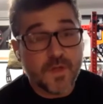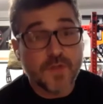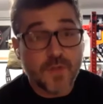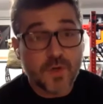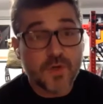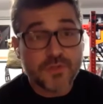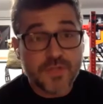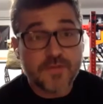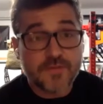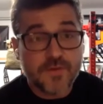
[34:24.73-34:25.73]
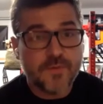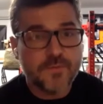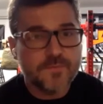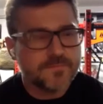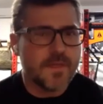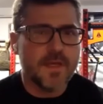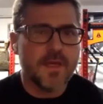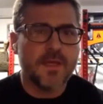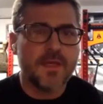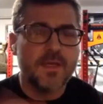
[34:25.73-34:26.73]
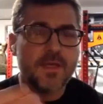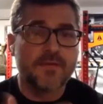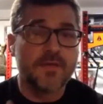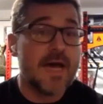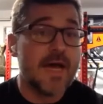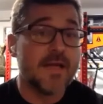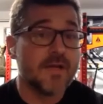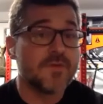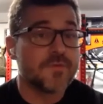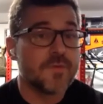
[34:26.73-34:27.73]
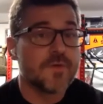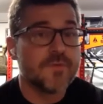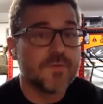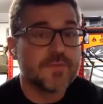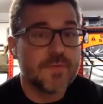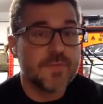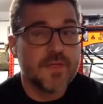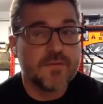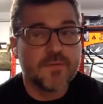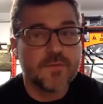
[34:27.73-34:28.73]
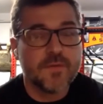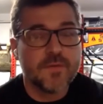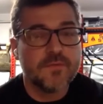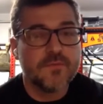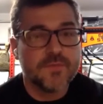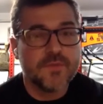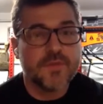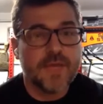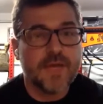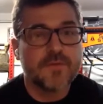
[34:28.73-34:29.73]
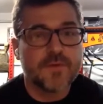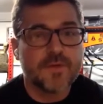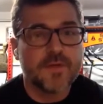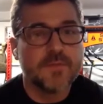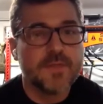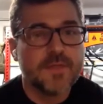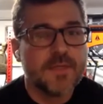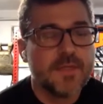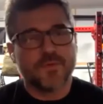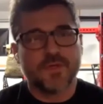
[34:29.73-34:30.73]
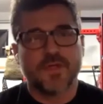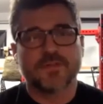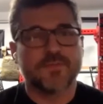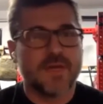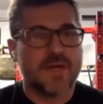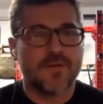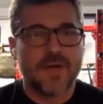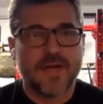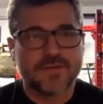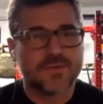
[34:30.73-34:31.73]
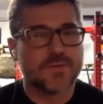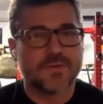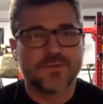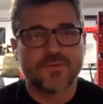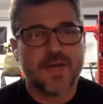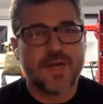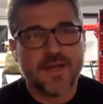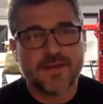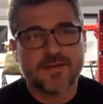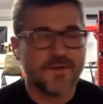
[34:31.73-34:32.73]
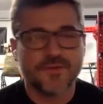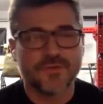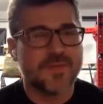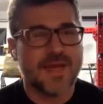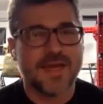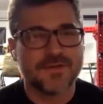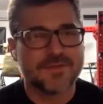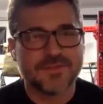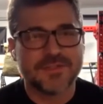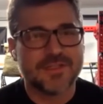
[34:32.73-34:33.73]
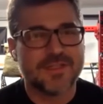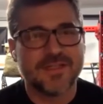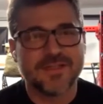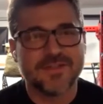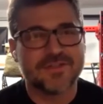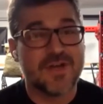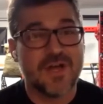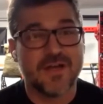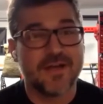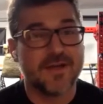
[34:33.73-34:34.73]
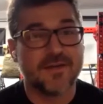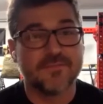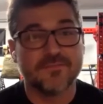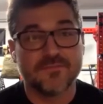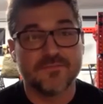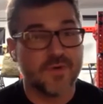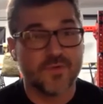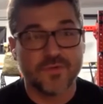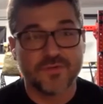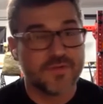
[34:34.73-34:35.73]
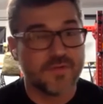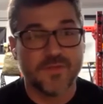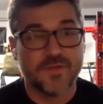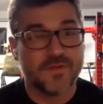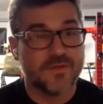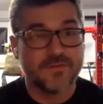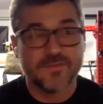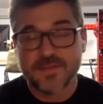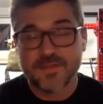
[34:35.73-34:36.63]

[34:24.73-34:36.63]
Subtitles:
large guest home, and he has a 900 square foot space that we've been building out for him. Full custom power rack, storage rack, functional patterns machine, sauna, motorless treadmill,